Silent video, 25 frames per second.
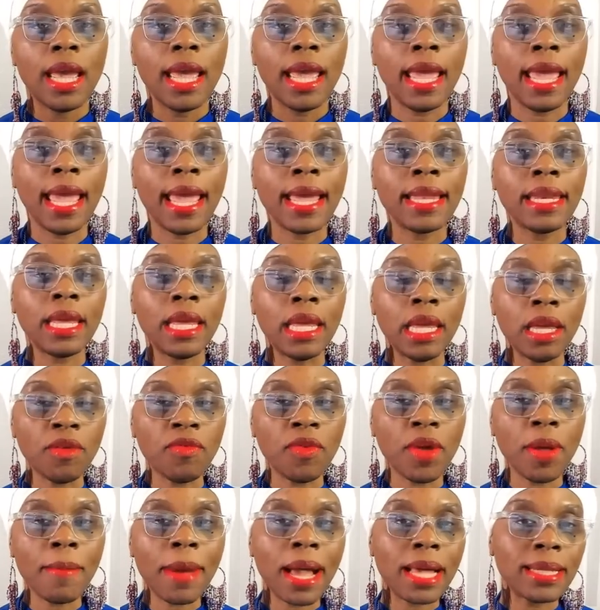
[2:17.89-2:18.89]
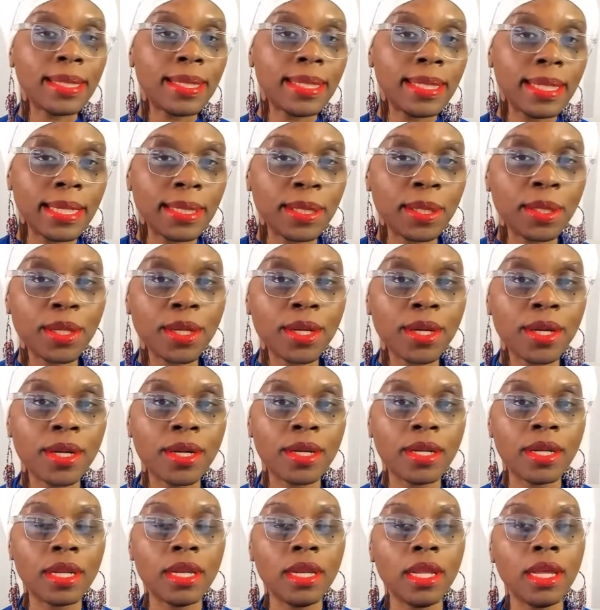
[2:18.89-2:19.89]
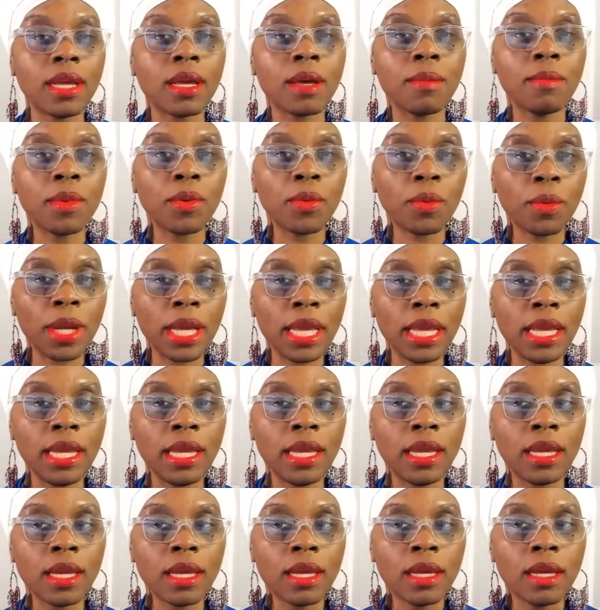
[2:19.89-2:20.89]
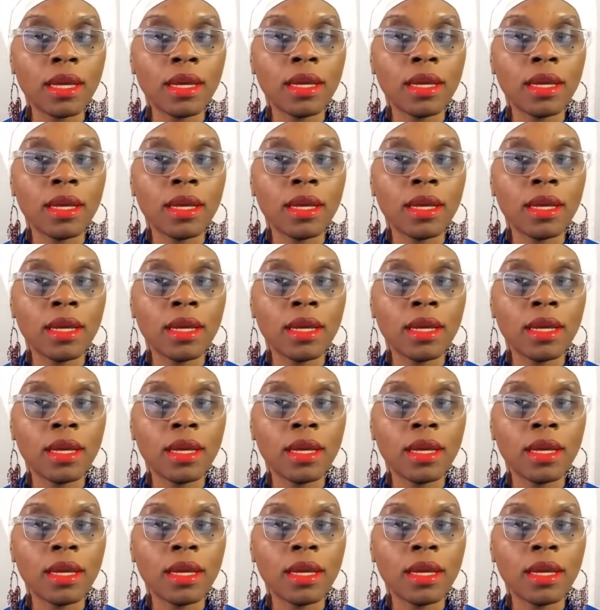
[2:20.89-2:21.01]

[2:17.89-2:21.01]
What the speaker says: And even my sister, Danica Marie,